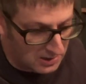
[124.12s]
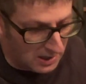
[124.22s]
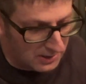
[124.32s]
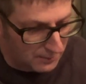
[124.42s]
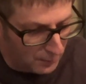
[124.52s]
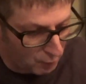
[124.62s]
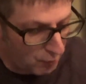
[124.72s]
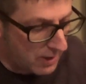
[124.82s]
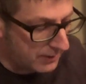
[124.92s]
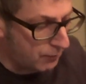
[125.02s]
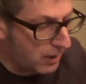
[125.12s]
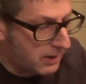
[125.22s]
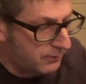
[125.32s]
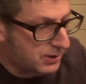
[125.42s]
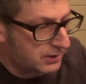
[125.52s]
and you've got the
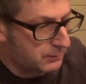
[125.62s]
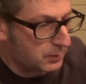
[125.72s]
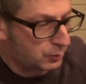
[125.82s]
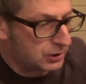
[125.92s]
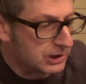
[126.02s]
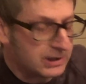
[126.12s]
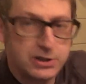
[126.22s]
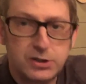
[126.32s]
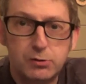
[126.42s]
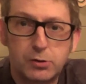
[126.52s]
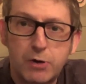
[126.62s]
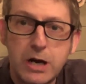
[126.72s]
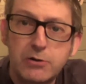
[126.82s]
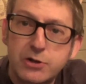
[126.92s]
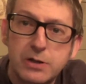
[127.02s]
rounds in
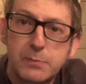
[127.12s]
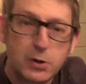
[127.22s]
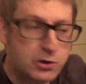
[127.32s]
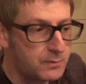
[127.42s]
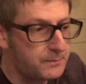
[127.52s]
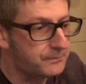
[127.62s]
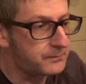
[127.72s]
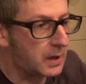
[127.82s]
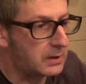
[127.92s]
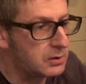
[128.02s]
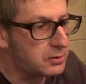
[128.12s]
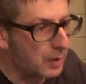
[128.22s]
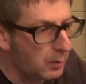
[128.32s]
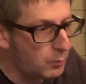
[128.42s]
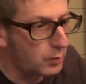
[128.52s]
the bottom, and you
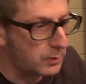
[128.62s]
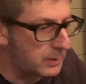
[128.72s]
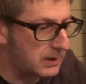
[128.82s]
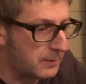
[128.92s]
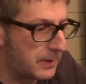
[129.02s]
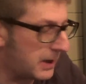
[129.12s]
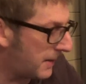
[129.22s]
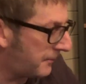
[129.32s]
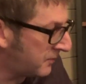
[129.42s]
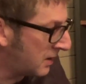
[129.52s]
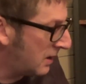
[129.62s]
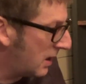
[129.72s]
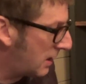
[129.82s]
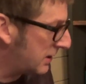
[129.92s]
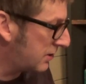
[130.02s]
don't want them in the beer.
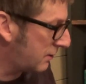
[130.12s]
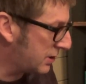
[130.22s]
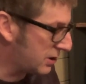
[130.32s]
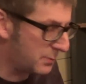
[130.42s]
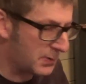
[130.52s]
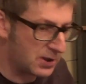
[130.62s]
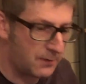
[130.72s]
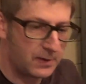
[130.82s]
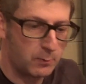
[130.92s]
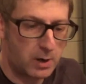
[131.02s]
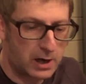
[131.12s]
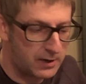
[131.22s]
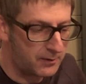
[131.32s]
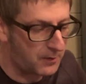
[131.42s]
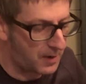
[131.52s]
And there's obviously a specific
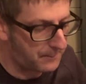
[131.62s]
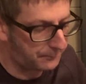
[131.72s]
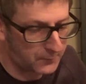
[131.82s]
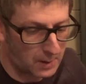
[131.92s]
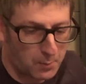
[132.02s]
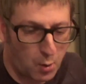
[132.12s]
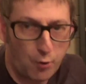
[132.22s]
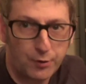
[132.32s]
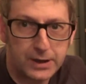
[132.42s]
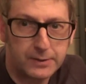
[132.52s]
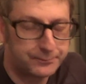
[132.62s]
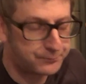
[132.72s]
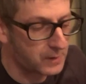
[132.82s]
way of pouring it.